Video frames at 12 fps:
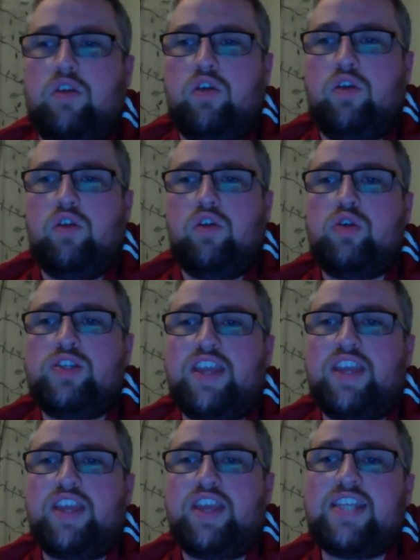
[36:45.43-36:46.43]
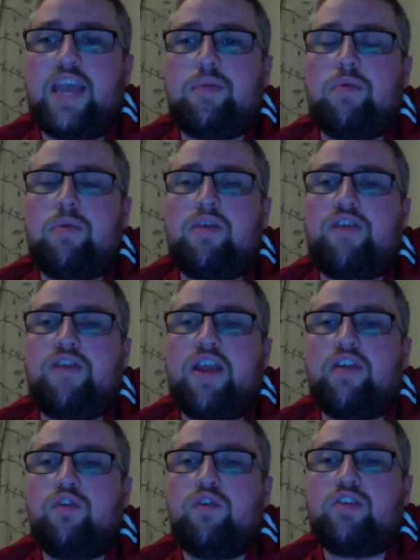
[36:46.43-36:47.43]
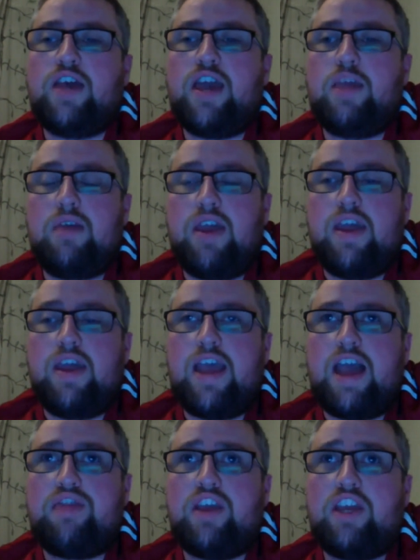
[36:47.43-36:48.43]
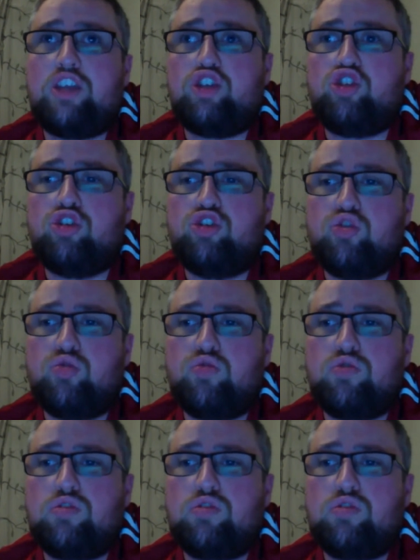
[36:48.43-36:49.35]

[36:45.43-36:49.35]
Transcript: Who's the greatest MMA fighter of all time? I think it's John Jones.